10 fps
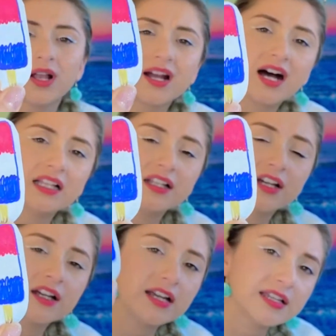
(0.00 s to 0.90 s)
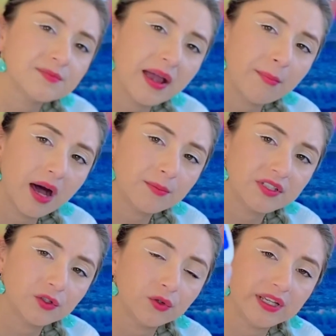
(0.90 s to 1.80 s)
color is my
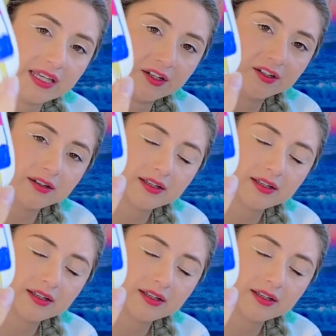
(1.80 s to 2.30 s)
popsicle here?